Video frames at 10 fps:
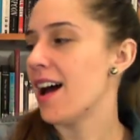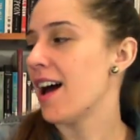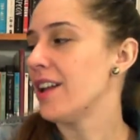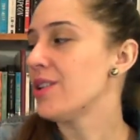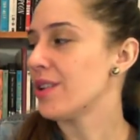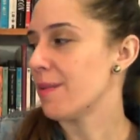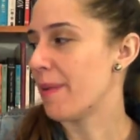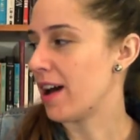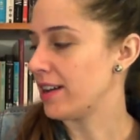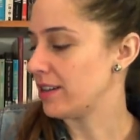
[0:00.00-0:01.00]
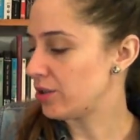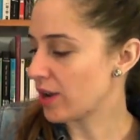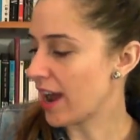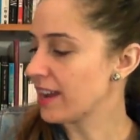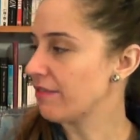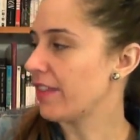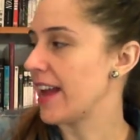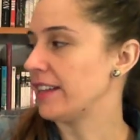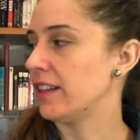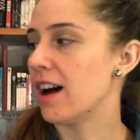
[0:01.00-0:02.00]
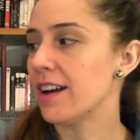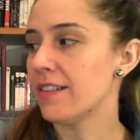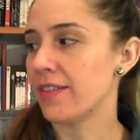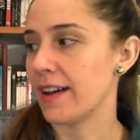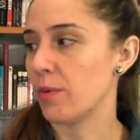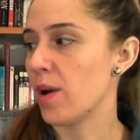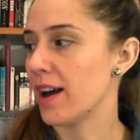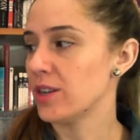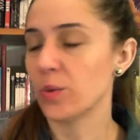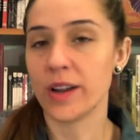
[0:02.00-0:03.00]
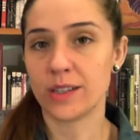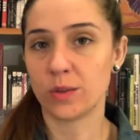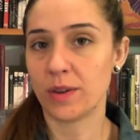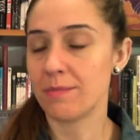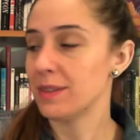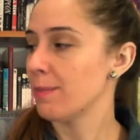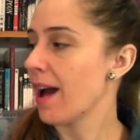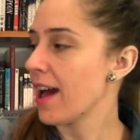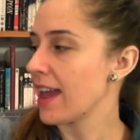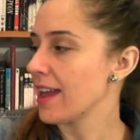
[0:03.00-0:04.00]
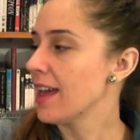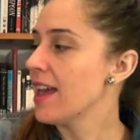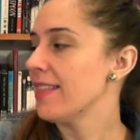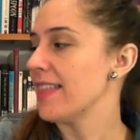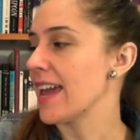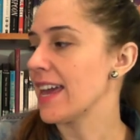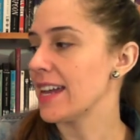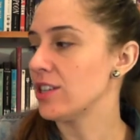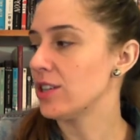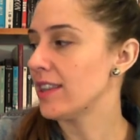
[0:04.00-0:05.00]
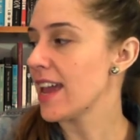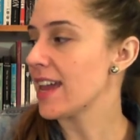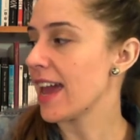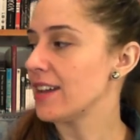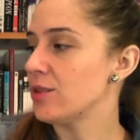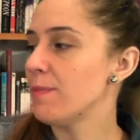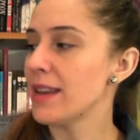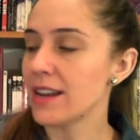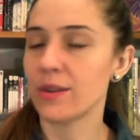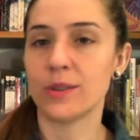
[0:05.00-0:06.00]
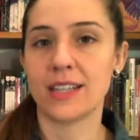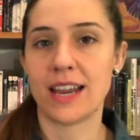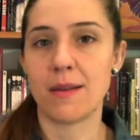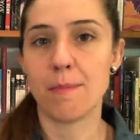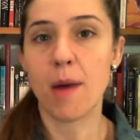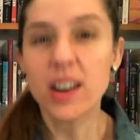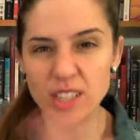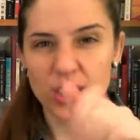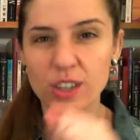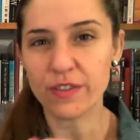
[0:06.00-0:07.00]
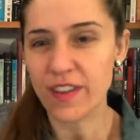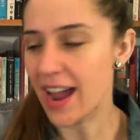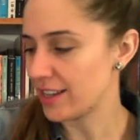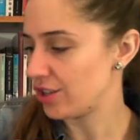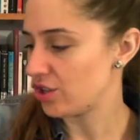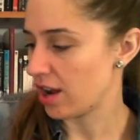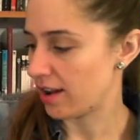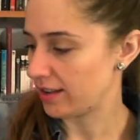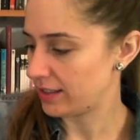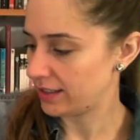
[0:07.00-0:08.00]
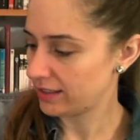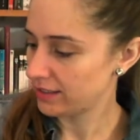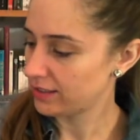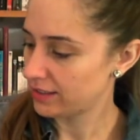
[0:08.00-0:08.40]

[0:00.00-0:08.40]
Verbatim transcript: Under the pond, dragonfly larvae watch what swims by. They catch, they catch minnows in monster fast jaws.